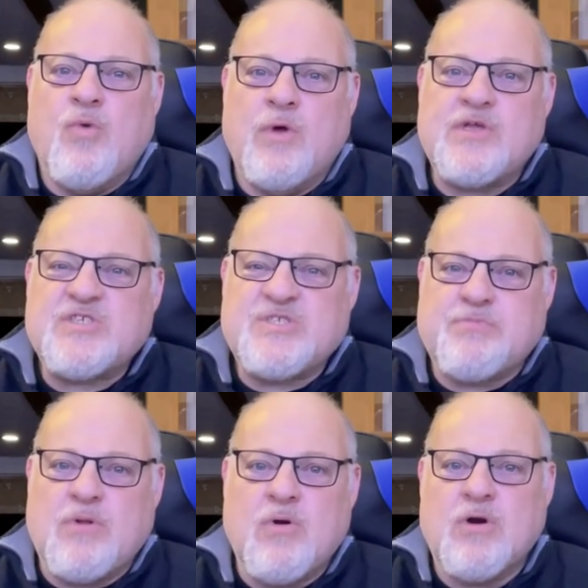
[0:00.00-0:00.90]
we'll
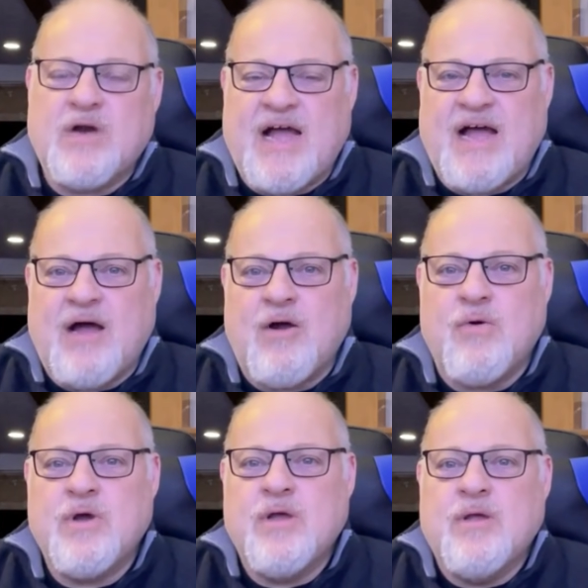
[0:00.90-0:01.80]
explore
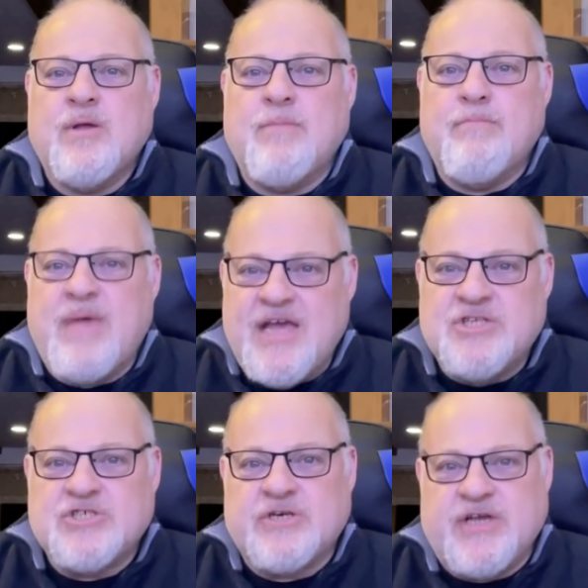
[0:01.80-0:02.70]
how major